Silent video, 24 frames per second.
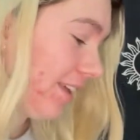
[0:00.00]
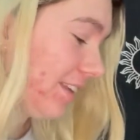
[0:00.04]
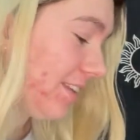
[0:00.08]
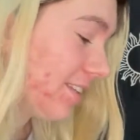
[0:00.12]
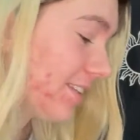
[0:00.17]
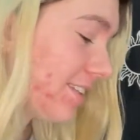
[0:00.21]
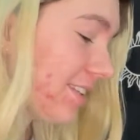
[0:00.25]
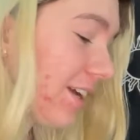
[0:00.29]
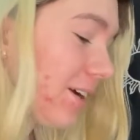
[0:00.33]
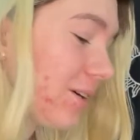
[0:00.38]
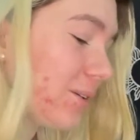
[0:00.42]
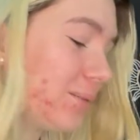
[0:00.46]

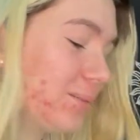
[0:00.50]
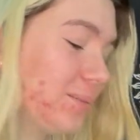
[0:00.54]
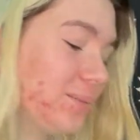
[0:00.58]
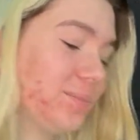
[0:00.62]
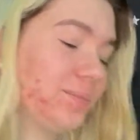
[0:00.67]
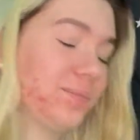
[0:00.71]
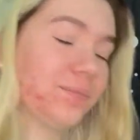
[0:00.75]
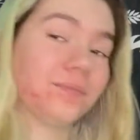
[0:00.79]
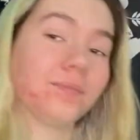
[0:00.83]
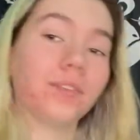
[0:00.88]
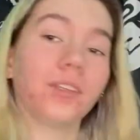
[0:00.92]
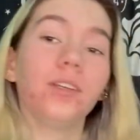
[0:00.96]
So
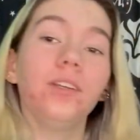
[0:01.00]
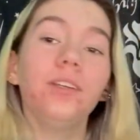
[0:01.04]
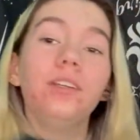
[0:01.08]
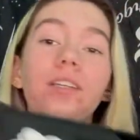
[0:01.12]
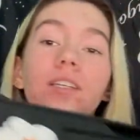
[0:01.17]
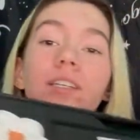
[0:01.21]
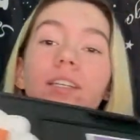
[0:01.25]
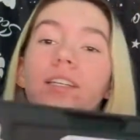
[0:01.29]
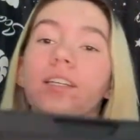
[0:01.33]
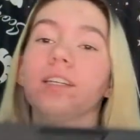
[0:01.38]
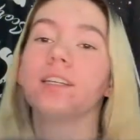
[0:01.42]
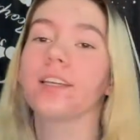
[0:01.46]

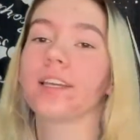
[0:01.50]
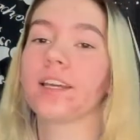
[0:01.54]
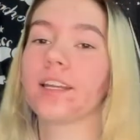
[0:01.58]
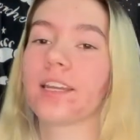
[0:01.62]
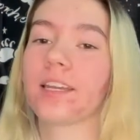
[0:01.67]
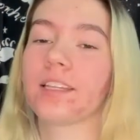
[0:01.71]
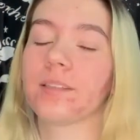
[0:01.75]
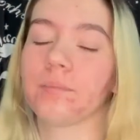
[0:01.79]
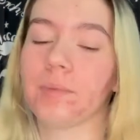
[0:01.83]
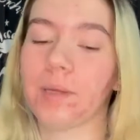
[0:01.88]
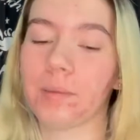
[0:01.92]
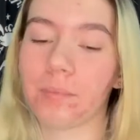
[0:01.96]
I gotta
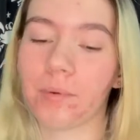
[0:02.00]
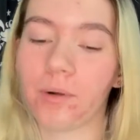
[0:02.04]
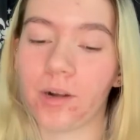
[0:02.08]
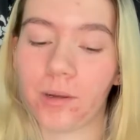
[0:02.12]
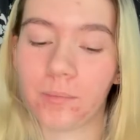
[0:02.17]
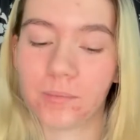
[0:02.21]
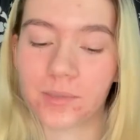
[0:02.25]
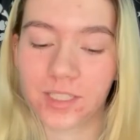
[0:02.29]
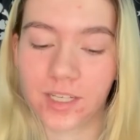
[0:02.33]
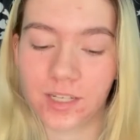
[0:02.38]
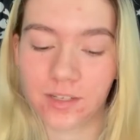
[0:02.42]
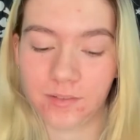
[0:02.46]
get my
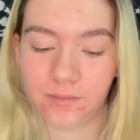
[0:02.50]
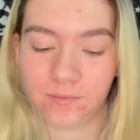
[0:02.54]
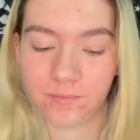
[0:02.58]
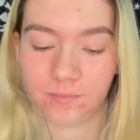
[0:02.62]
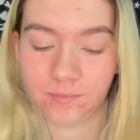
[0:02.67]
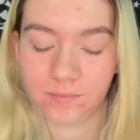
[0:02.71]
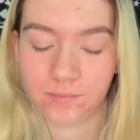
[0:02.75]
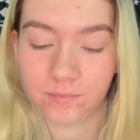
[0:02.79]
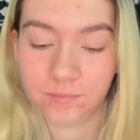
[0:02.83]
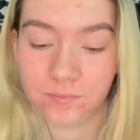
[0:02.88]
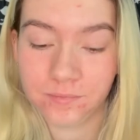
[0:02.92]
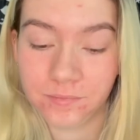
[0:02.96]
prompts out.
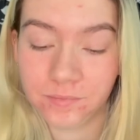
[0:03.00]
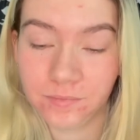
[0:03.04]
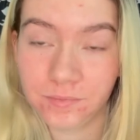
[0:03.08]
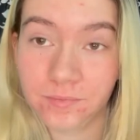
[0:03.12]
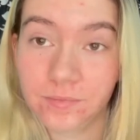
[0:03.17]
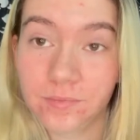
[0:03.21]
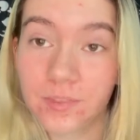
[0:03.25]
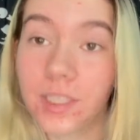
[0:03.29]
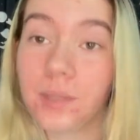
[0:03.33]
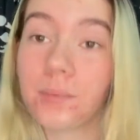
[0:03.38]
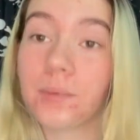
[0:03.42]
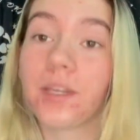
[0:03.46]

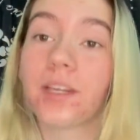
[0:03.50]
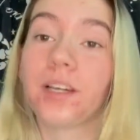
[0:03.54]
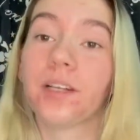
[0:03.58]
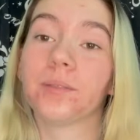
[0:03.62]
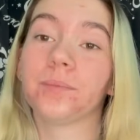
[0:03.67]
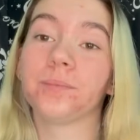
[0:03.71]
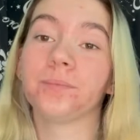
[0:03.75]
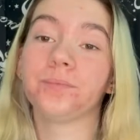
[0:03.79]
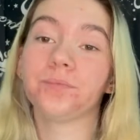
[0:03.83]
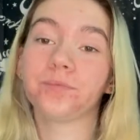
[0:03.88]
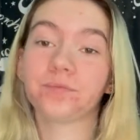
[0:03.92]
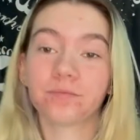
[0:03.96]
Here we go.
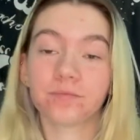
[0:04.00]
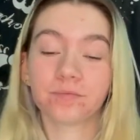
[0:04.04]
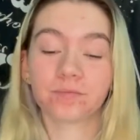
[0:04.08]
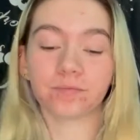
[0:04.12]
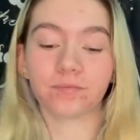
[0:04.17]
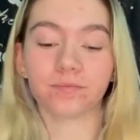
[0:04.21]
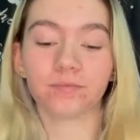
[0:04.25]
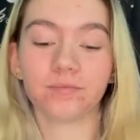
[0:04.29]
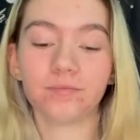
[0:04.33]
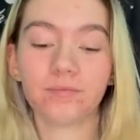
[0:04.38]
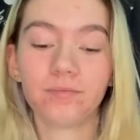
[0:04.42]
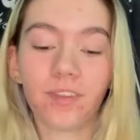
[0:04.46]

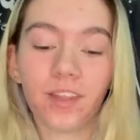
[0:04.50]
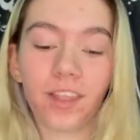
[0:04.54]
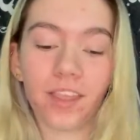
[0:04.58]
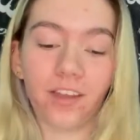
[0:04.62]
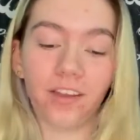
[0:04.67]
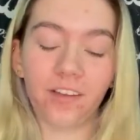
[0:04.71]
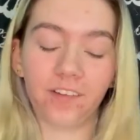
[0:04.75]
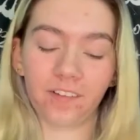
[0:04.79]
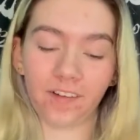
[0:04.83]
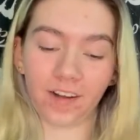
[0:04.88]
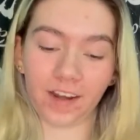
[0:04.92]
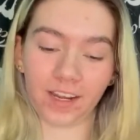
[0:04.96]

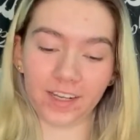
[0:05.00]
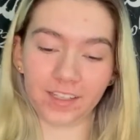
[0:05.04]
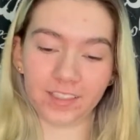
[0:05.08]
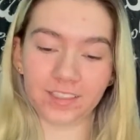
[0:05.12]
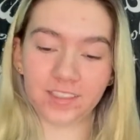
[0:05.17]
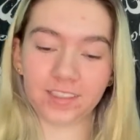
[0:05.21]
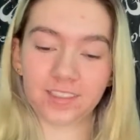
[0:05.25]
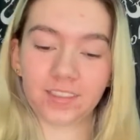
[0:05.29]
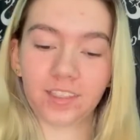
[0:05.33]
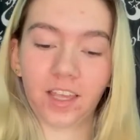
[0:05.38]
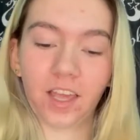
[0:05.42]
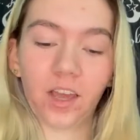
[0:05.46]
All right,
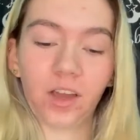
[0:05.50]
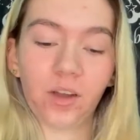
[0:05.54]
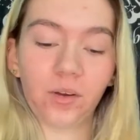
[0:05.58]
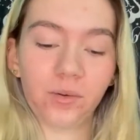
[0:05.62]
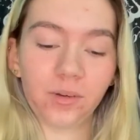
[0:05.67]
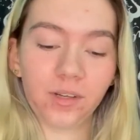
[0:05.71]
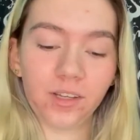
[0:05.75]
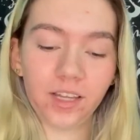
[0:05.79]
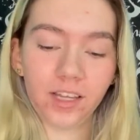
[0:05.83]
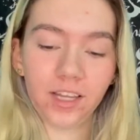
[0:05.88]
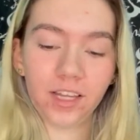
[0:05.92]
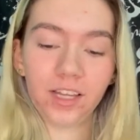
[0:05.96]

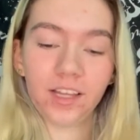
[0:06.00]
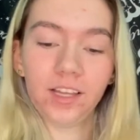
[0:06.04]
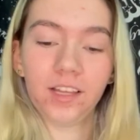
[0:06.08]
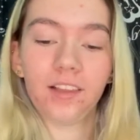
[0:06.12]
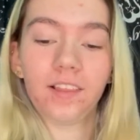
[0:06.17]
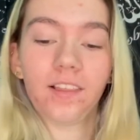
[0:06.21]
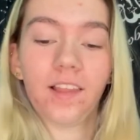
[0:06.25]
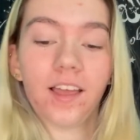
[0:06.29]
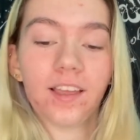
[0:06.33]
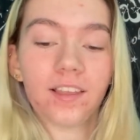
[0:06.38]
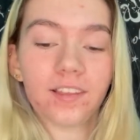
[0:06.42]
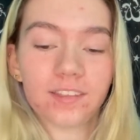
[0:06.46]
so
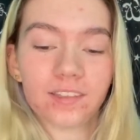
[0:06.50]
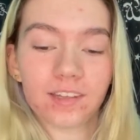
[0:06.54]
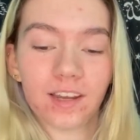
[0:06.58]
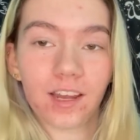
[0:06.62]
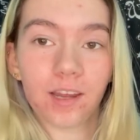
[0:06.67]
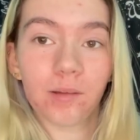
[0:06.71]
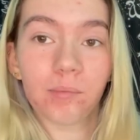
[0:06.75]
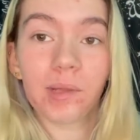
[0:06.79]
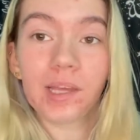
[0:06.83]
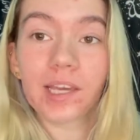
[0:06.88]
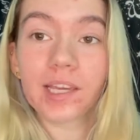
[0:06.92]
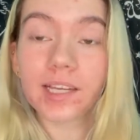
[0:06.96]
last
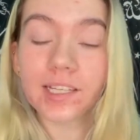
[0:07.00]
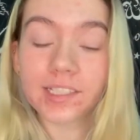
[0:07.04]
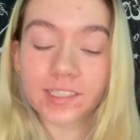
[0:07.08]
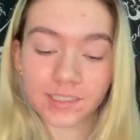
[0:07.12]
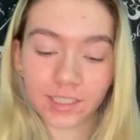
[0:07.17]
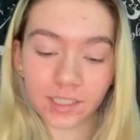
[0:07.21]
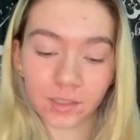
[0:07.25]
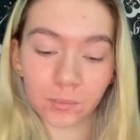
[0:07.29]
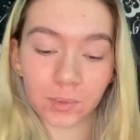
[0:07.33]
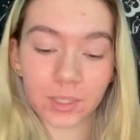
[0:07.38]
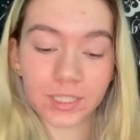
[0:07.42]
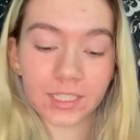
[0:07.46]
time, like I
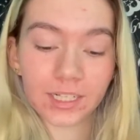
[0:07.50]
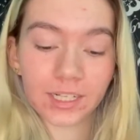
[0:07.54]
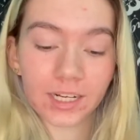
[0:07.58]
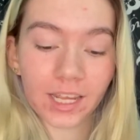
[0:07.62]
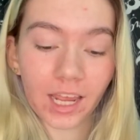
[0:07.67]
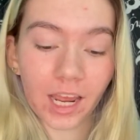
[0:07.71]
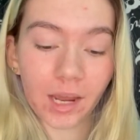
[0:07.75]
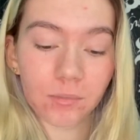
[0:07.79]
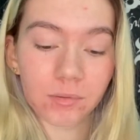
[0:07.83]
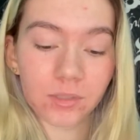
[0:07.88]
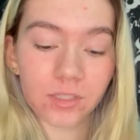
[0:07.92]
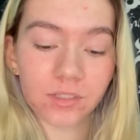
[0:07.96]
said, we did a
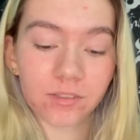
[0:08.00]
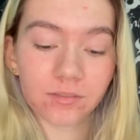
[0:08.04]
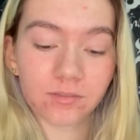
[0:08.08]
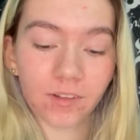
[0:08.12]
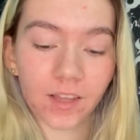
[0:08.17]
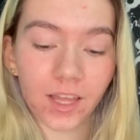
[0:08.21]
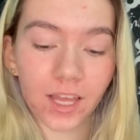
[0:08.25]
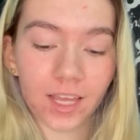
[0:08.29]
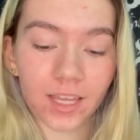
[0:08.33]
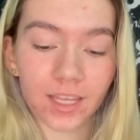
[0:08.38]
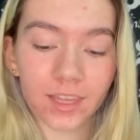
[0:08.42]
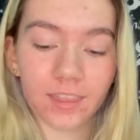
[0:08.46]
capture the
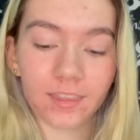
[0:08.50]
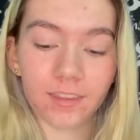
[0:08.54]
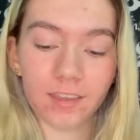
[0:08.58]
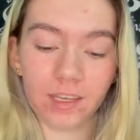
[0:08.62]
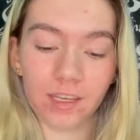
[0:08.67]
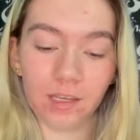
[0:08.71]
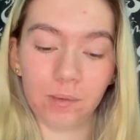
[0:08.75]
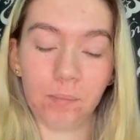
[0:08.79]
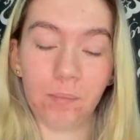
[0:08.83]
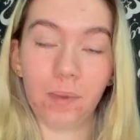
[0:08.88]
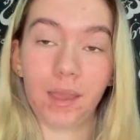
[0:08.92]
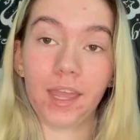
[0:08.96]
flag
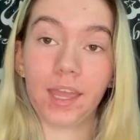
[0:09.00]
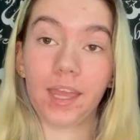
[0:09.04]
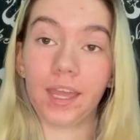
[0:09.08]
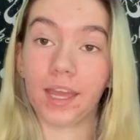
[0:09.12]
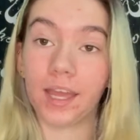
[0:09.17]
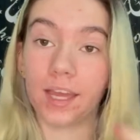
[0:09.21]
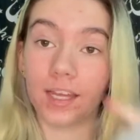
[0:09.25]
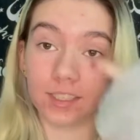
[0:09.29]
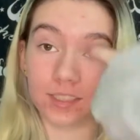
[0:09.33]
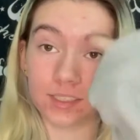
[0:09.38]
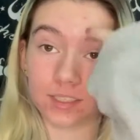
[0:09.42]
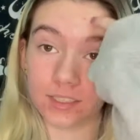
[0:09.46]
theme,
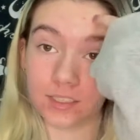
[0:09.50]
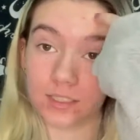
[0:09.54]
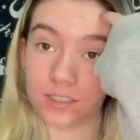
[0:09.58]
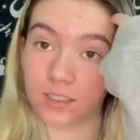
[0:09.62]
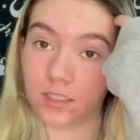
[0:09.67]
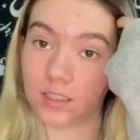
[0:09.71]
and